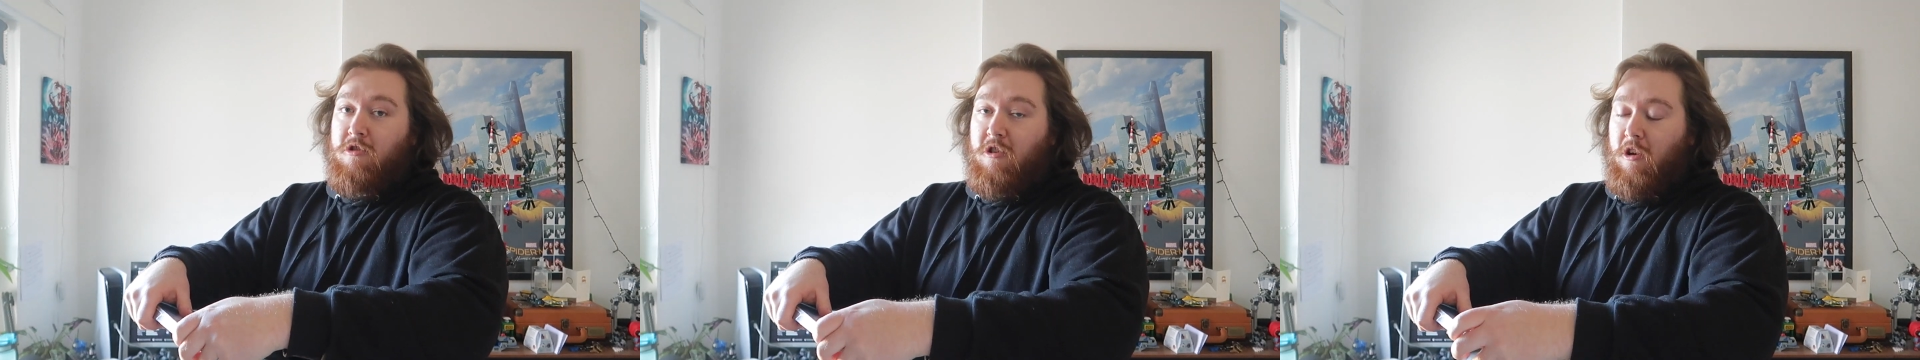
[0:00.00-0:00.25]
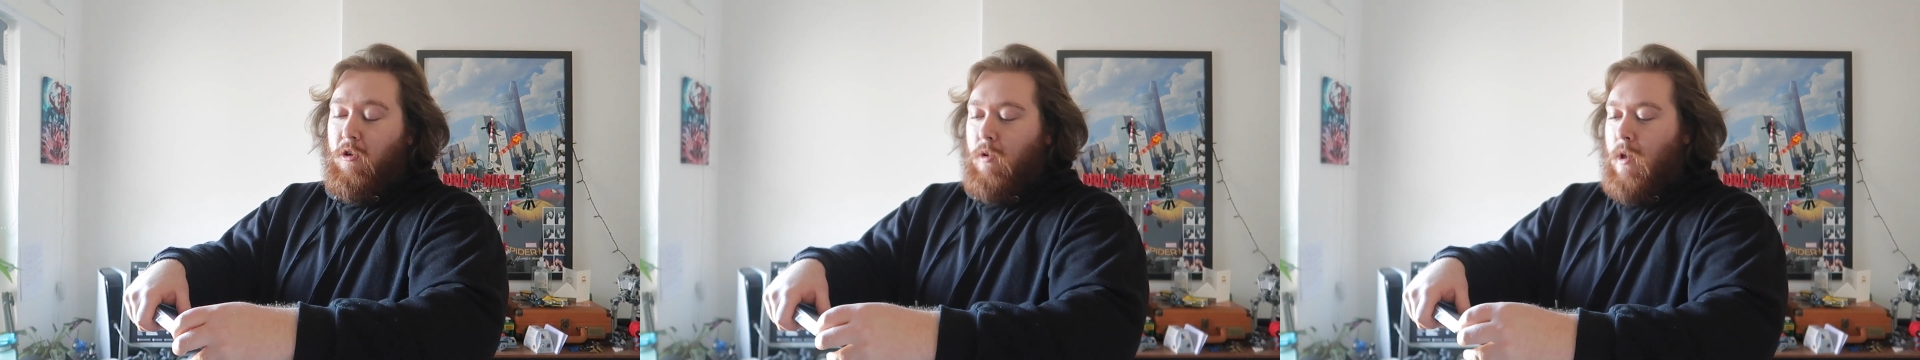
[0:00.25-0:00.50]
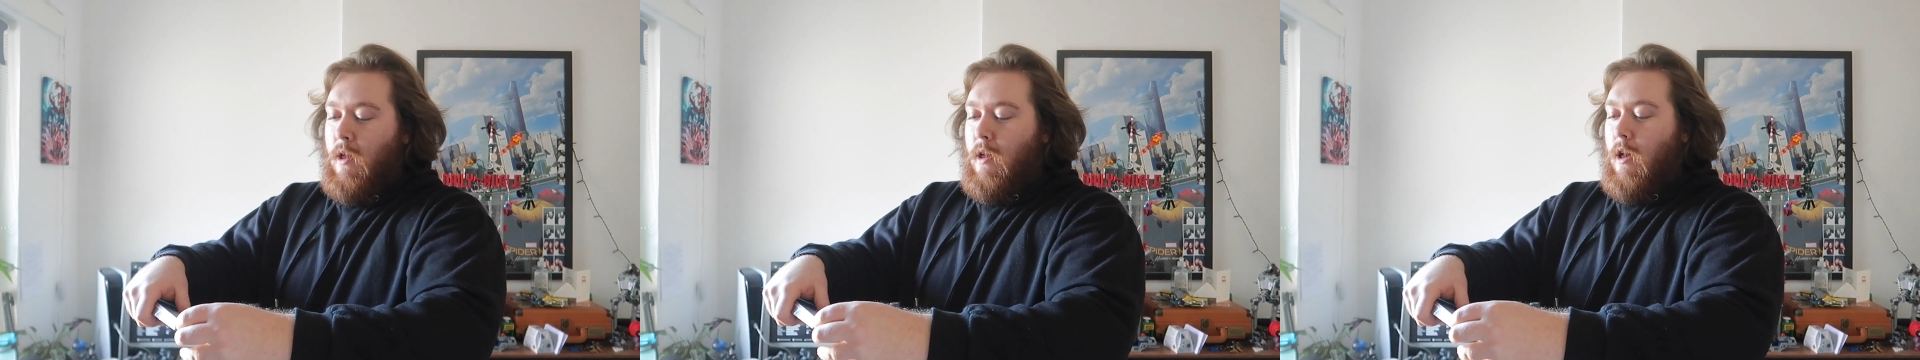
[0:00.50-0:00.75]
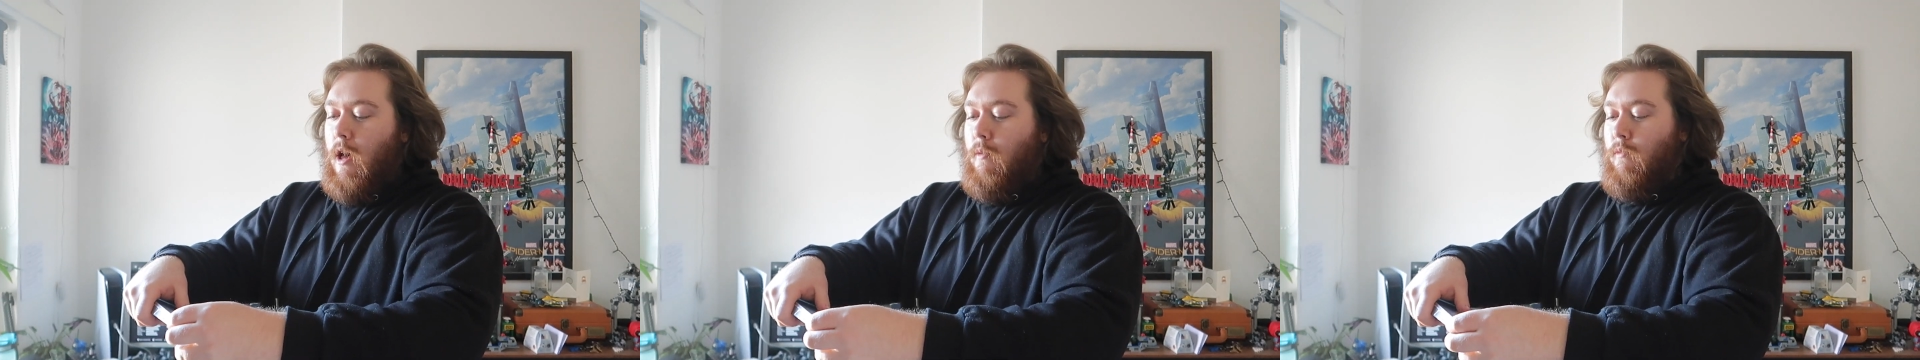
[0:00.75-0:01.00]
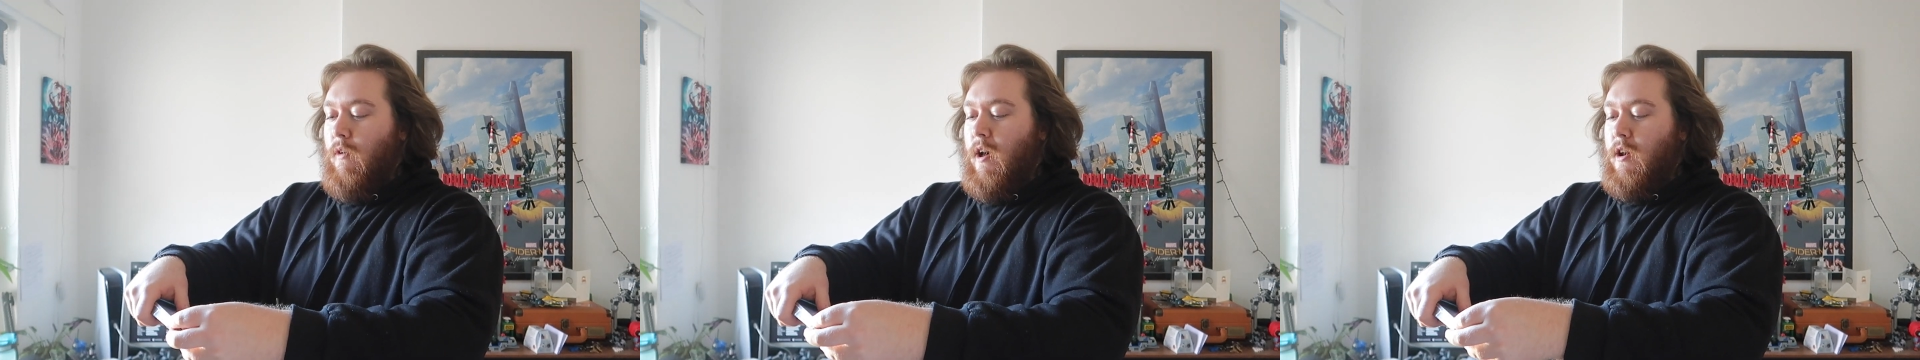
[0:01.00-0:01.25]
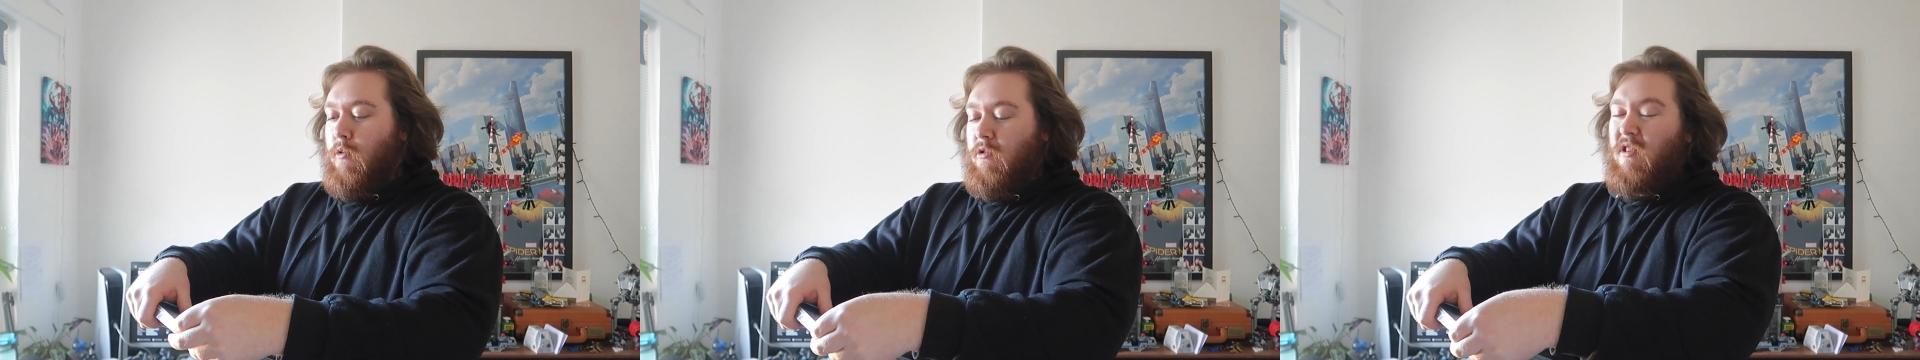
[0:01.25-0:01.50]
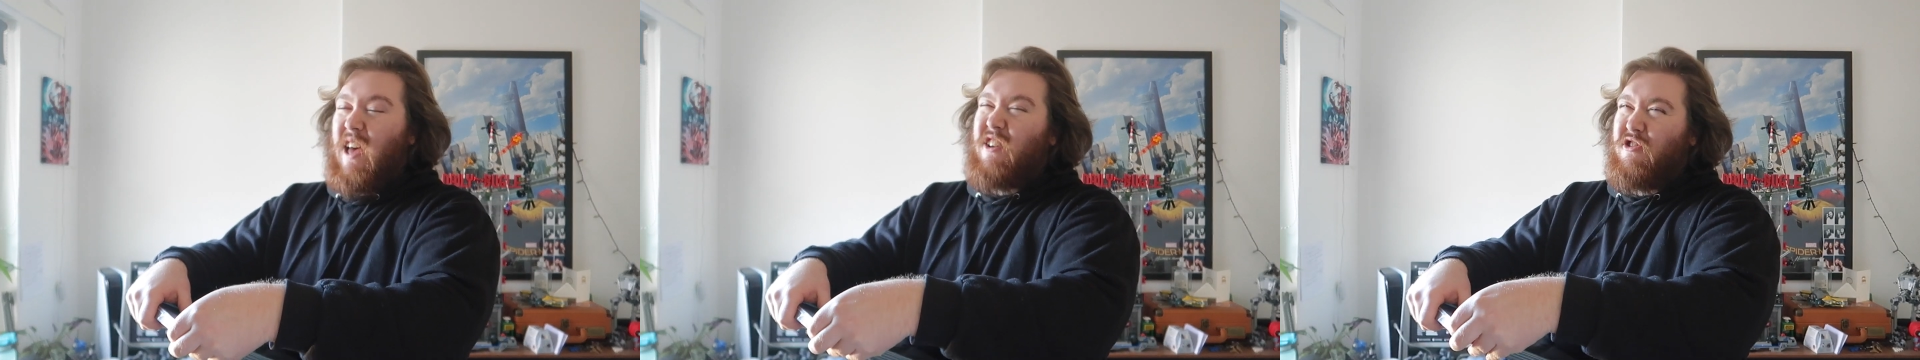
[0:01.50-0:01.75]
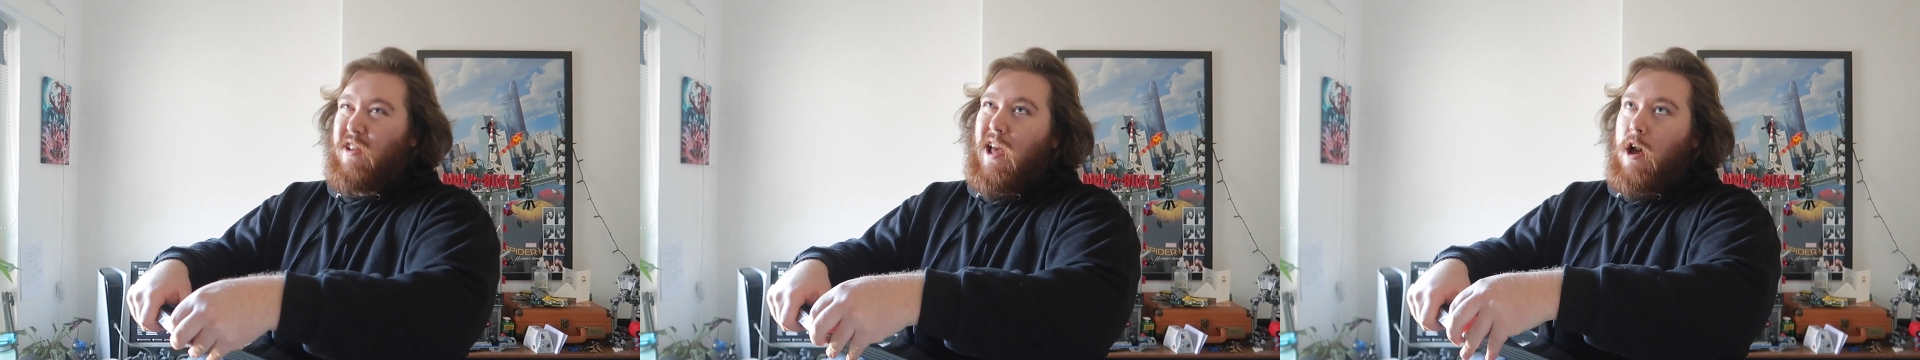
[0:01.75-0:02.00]
Show vinyl
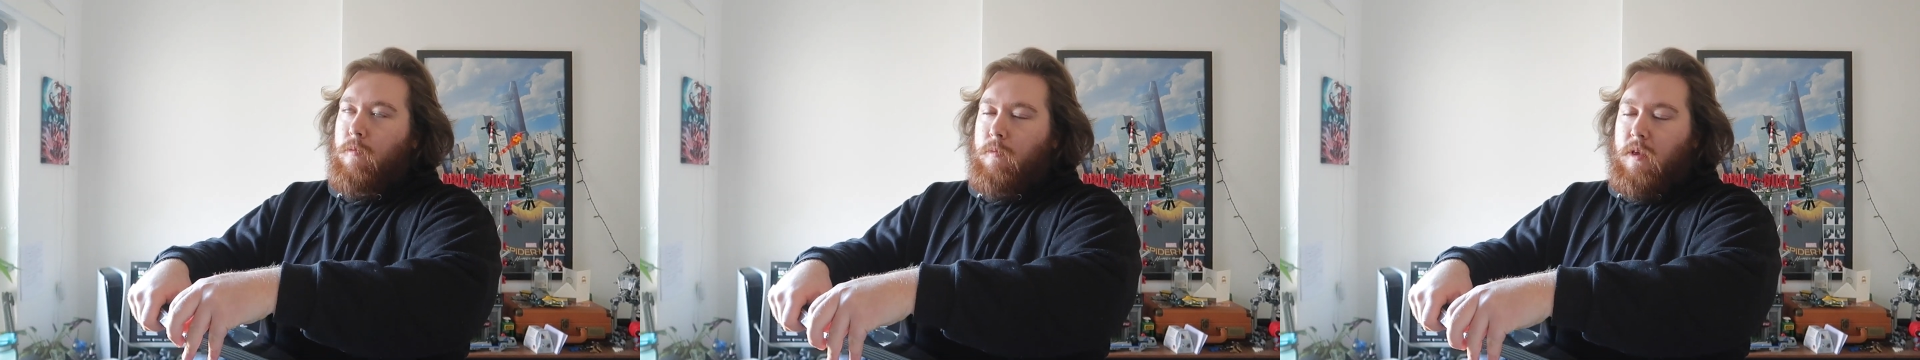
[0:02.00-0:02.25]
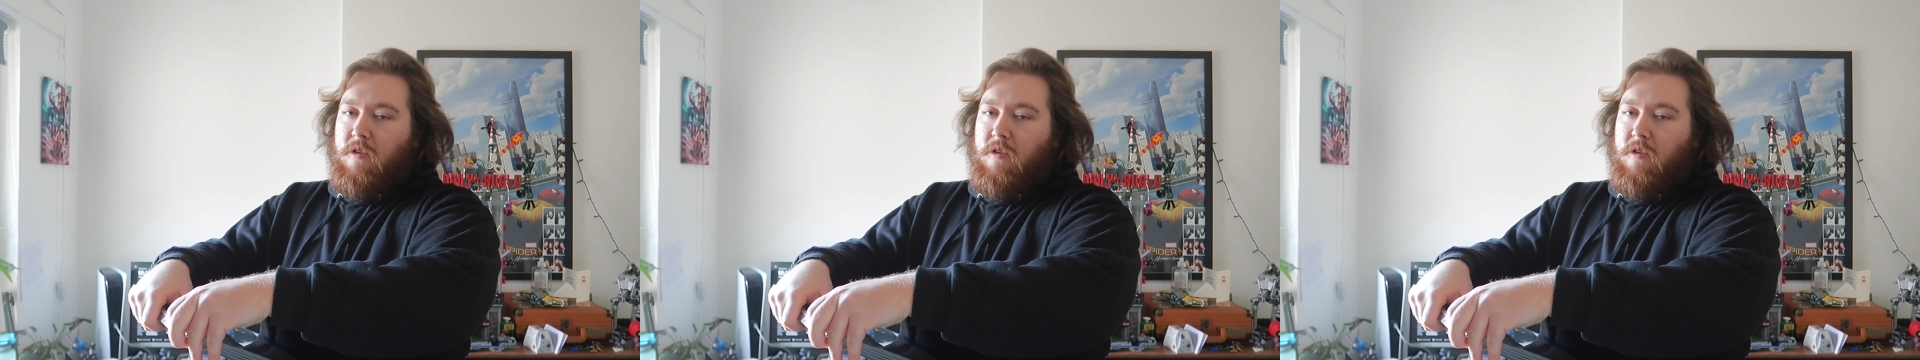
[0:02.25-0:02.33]
slash the album